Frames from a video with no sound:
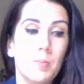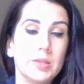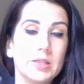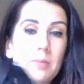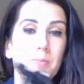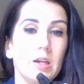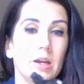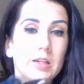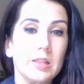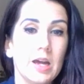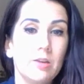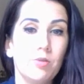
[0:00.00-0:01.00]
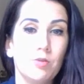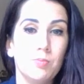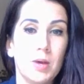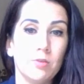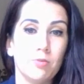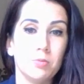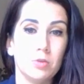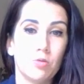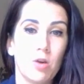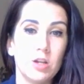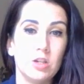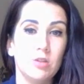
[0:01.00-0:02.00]
But something like that, if you've made it from
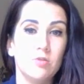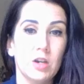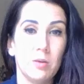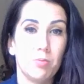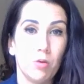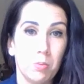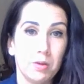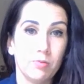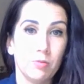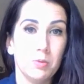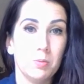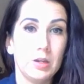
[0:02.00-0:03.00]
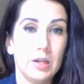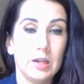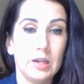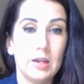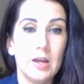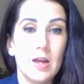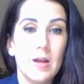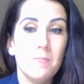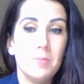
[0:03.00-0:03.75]
scratch and you've done it properly from the beginning,